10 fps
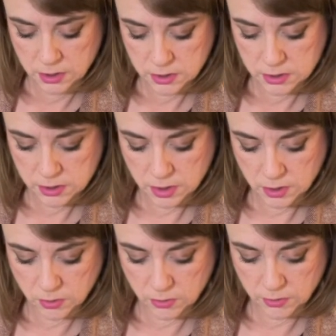
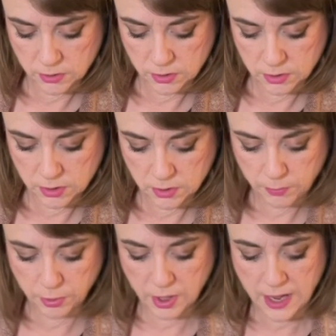So
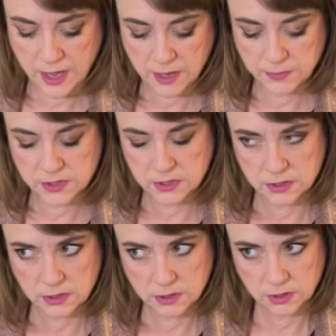perhaps
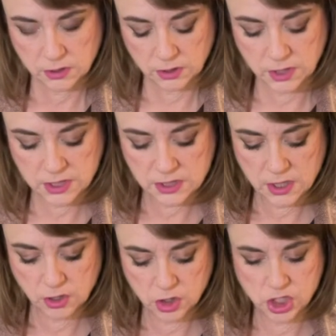this
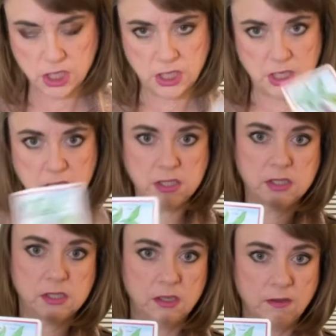energy
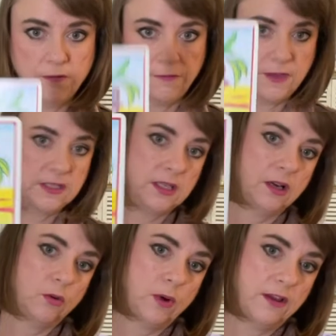is facing
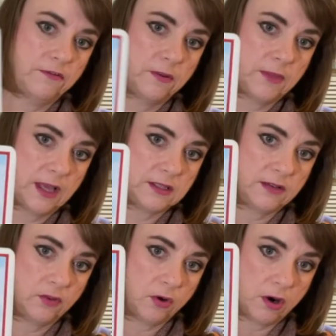away from that
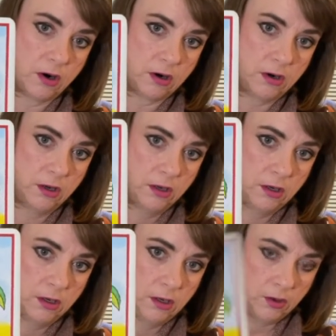devil card,
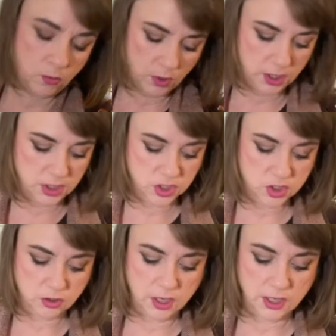wanting to
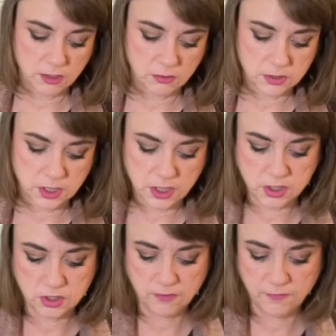strike out
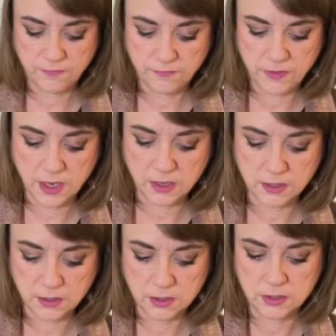and and
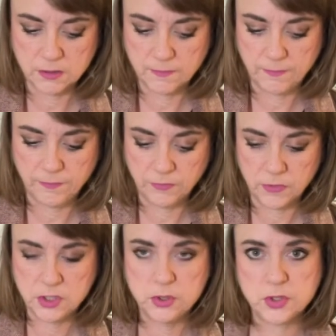
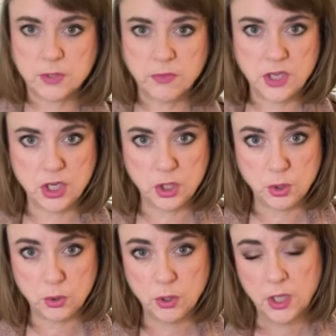do something
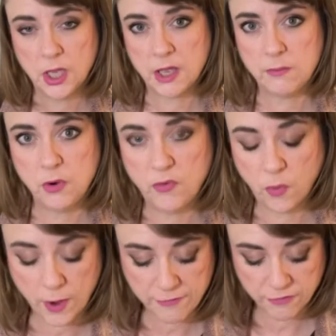new and move
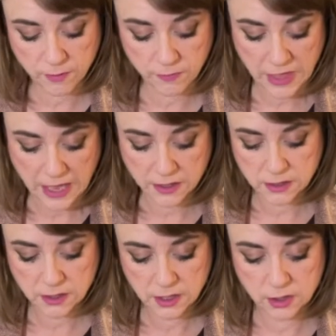away from that
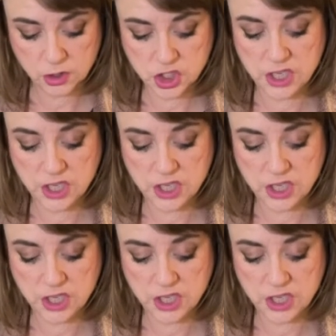energy